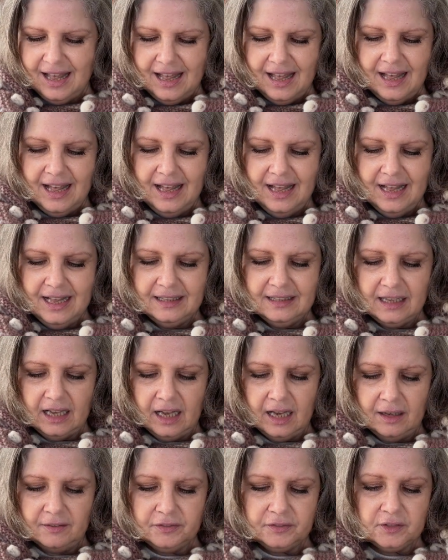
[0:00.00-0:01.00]
And
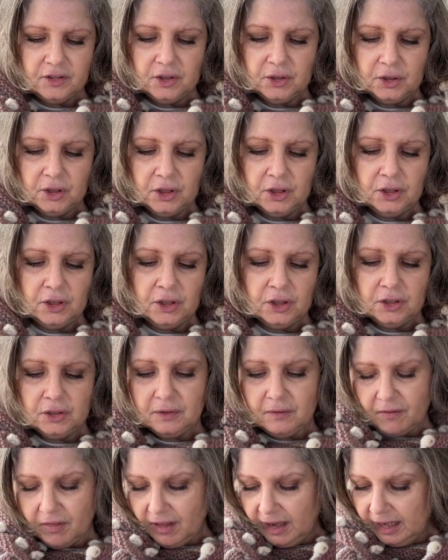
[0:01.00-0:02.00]
after
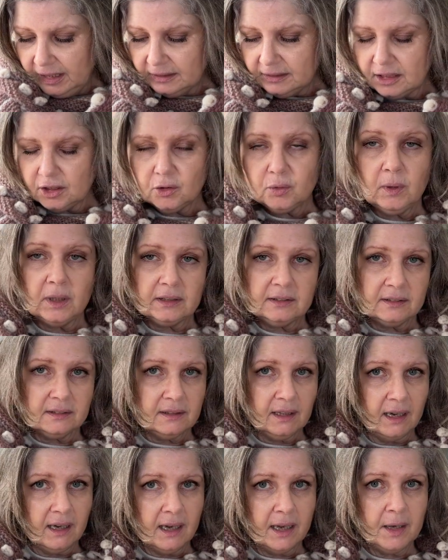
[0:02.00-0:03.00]
that, it was
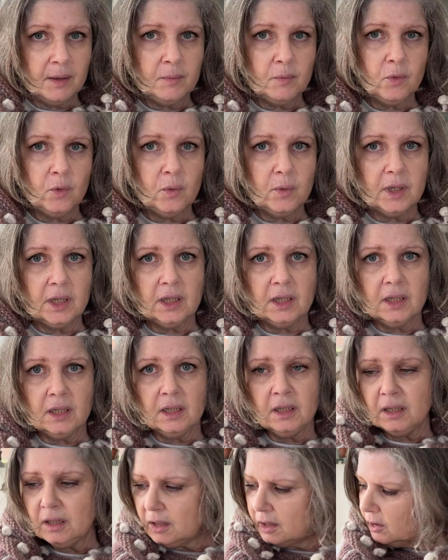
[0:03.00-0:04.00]
time
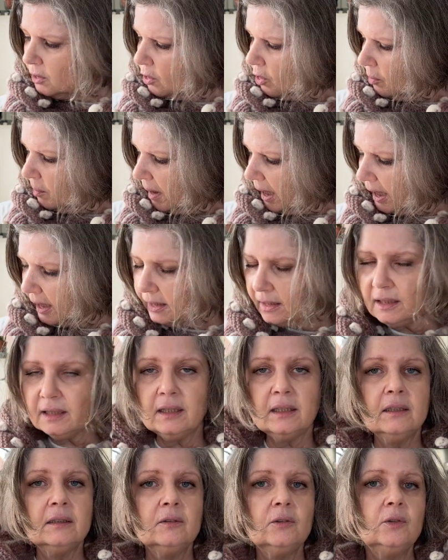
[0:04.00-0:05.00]
we go back
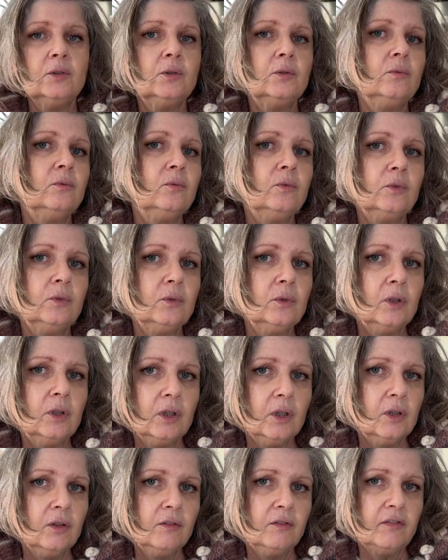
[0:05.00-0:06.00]
and
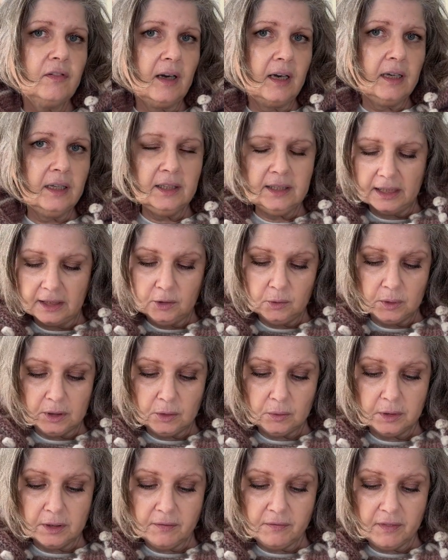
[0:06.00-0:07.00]
find and
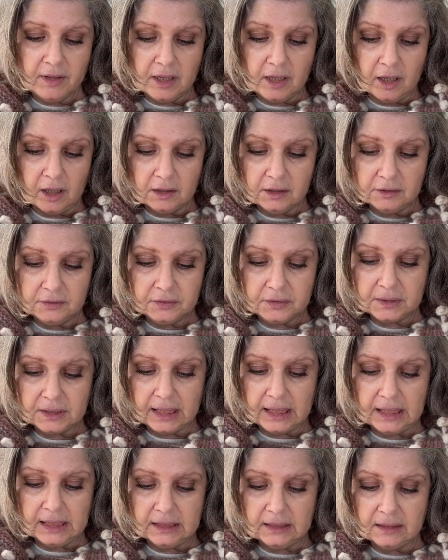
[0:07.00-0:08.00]
retrieve the other
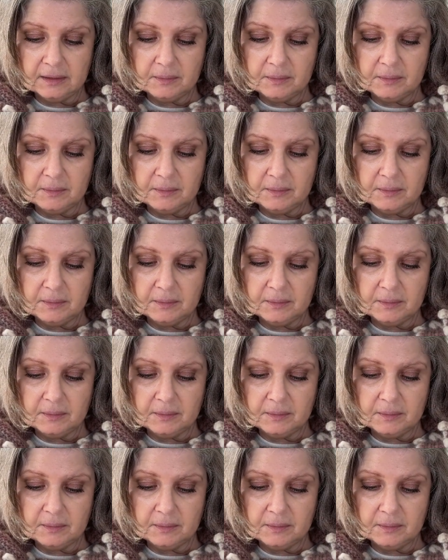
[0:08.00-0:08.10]
friend,